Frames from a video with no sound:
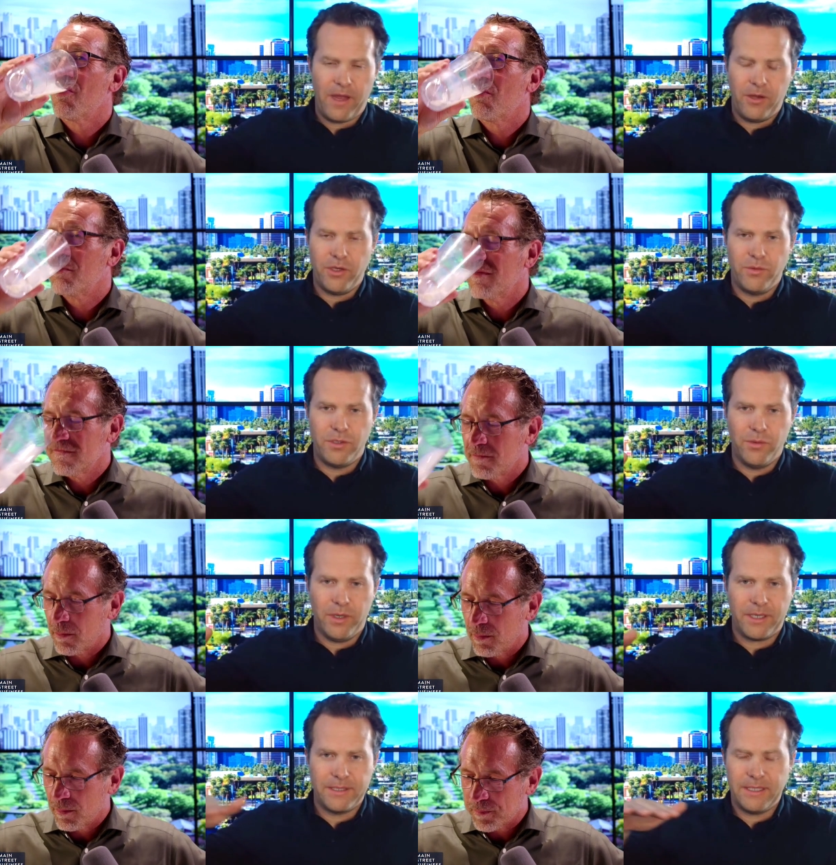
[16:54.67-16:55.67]
Speaker 1: of how you do
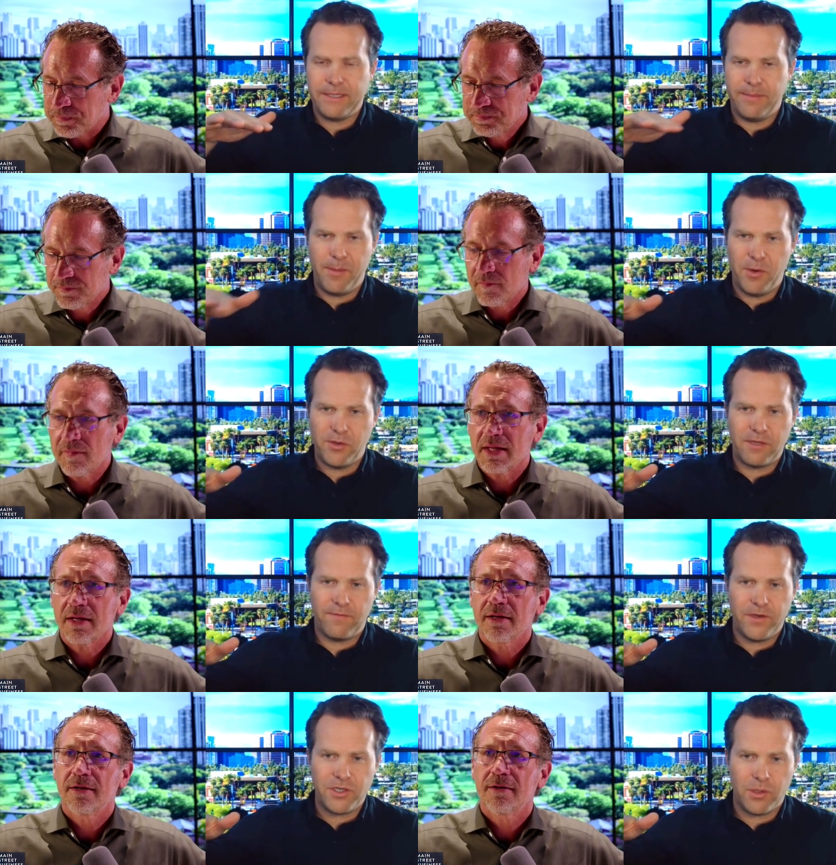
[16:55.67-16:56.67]
it because this is going to be the most
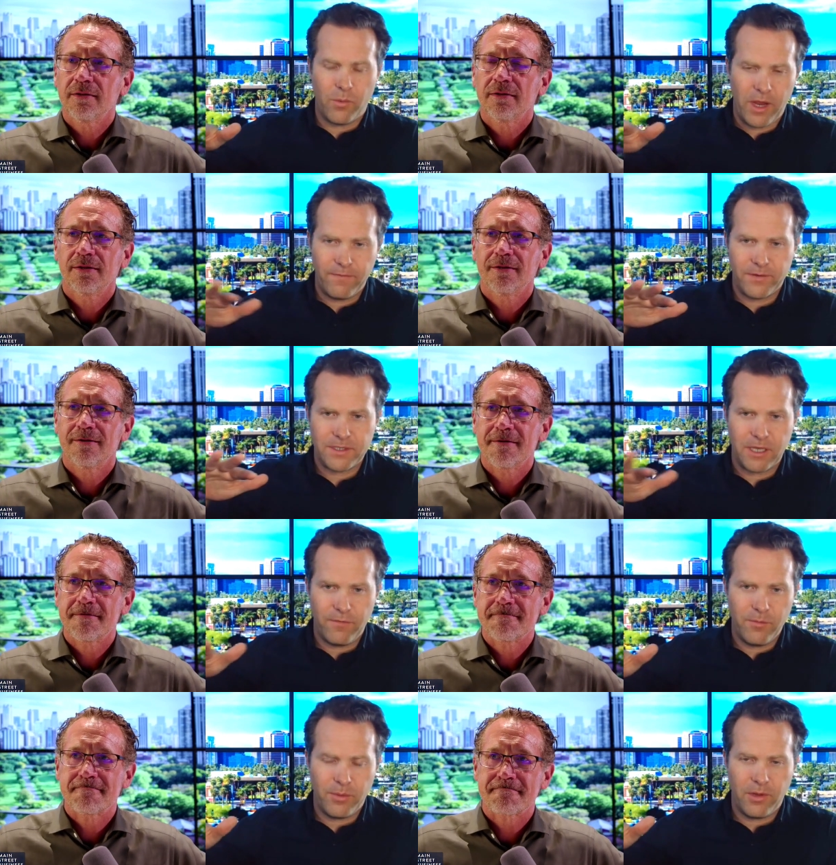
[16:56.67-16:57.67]
efficient way for
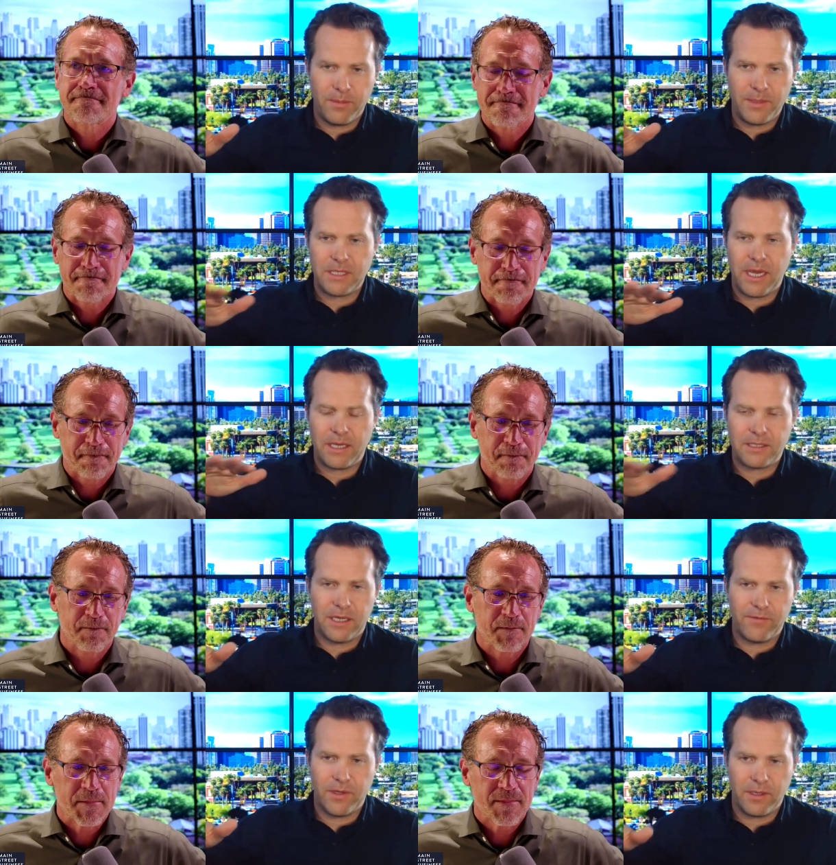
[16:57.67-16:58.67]
self-employment tax
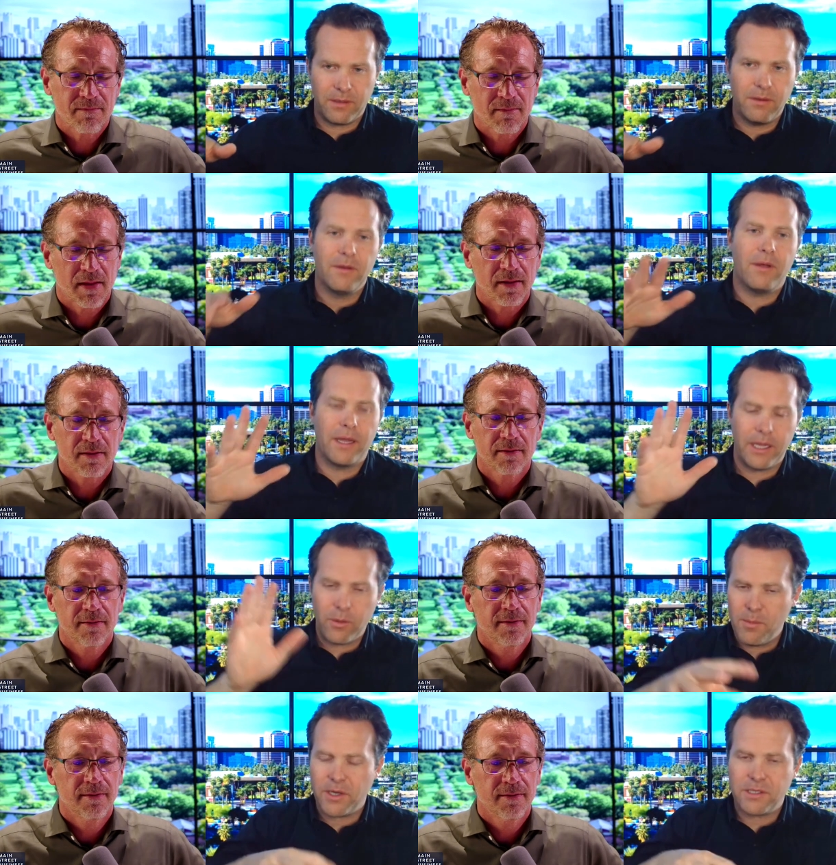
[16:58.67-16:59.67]
and everything. I
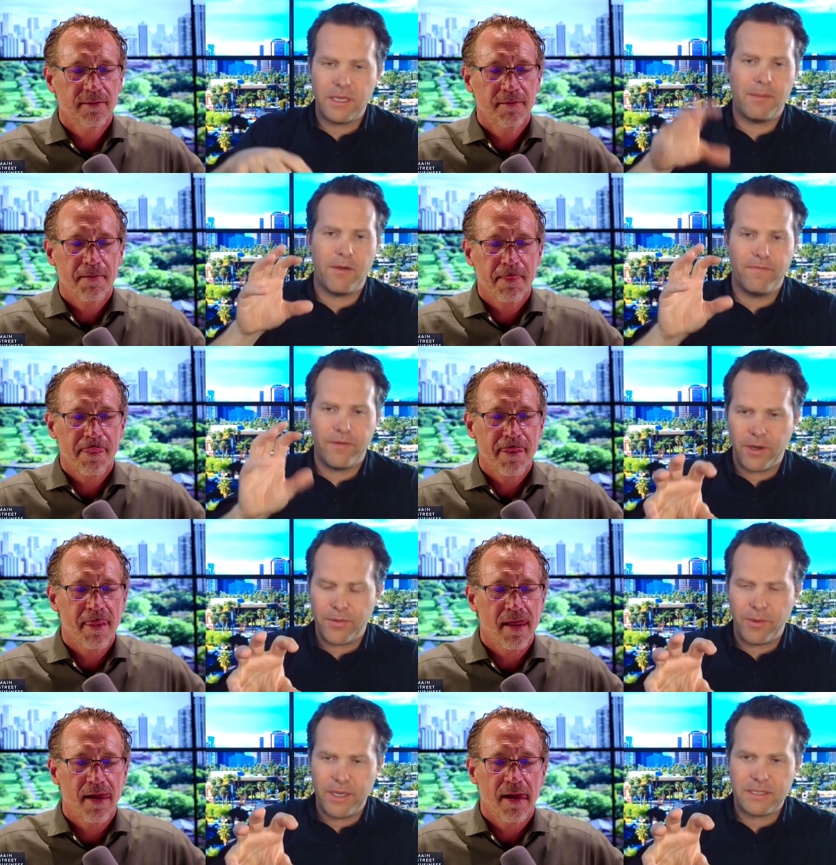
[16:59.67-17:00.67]
like what Mark said about figuring
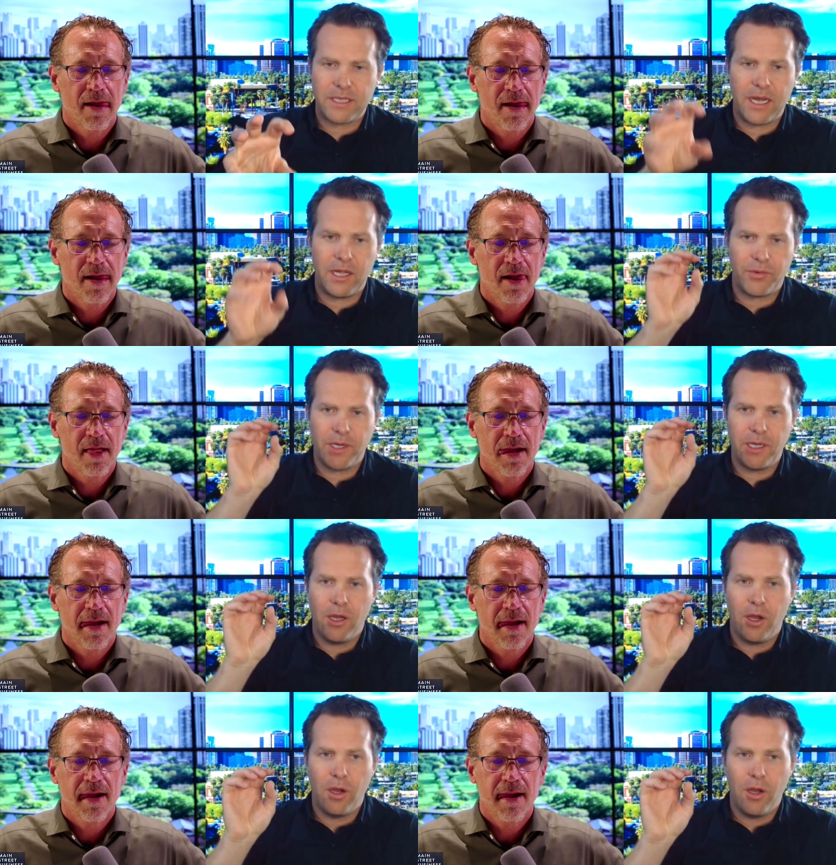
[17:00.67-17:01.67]
out the right salary.
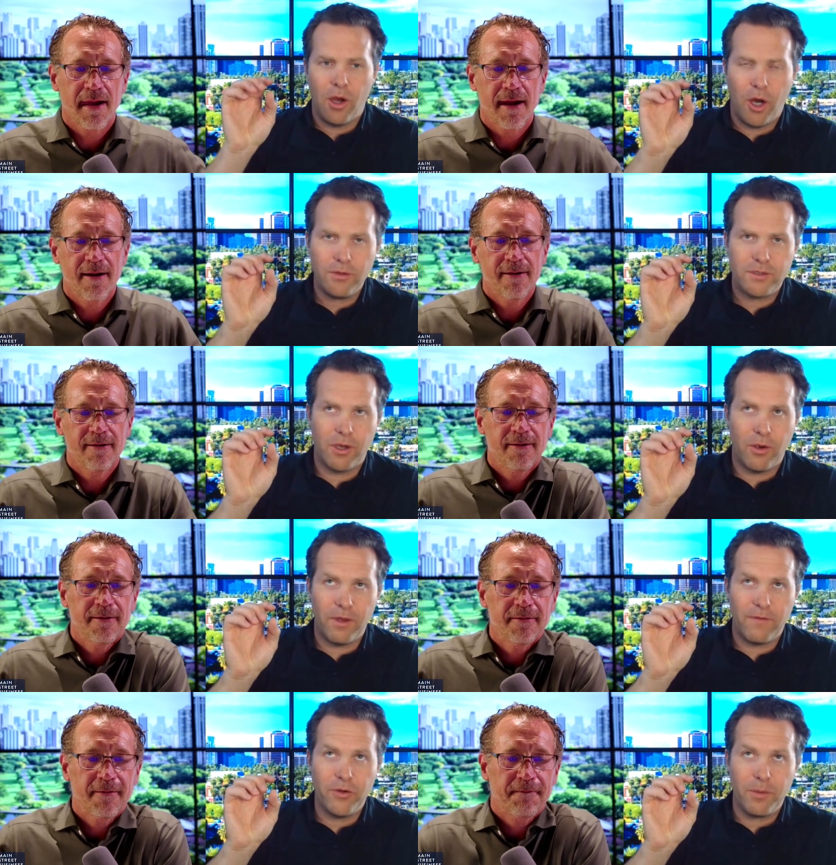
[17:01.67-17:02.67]

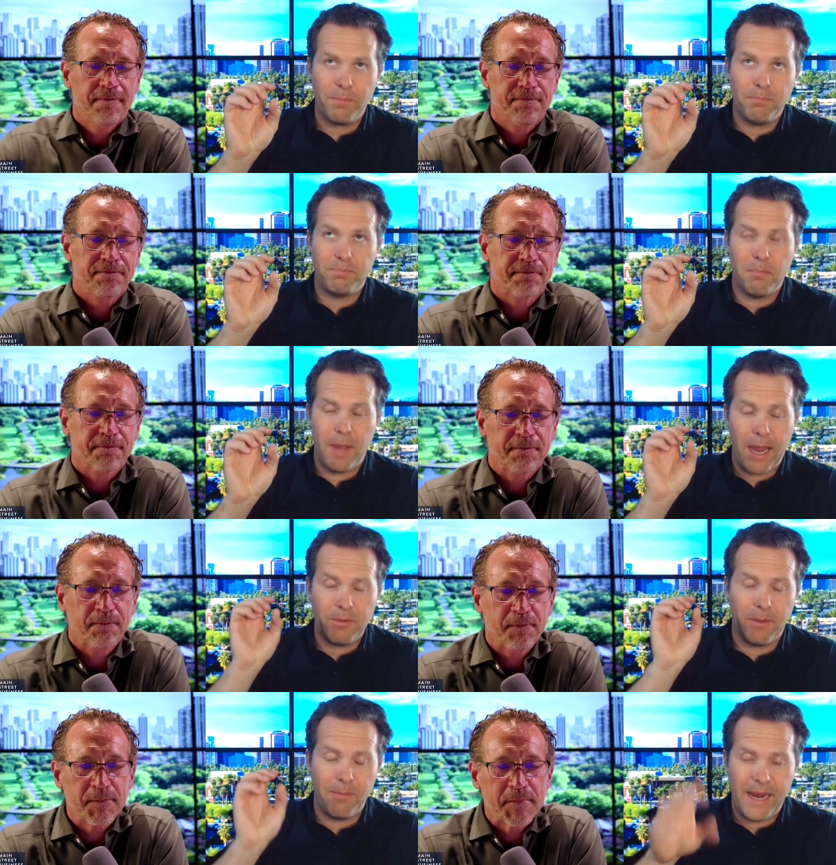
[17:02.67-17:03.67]
Also, if you're able to